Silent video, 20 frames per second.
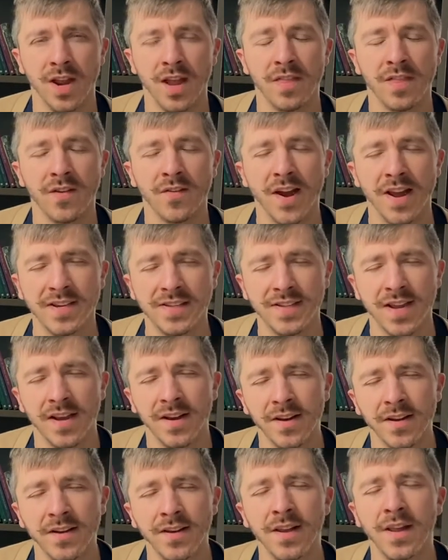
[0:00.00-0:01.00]
and their
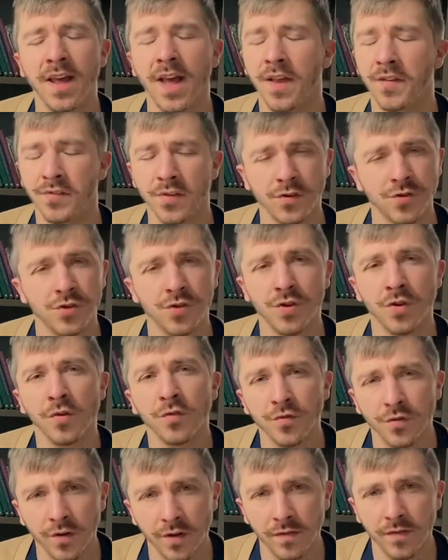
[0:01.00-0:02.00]
identity as the
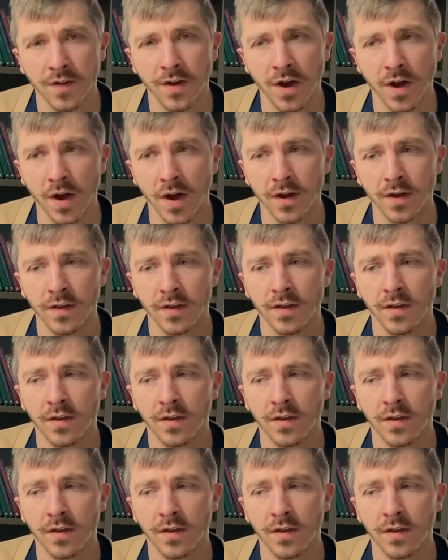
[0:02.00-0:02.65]
children of God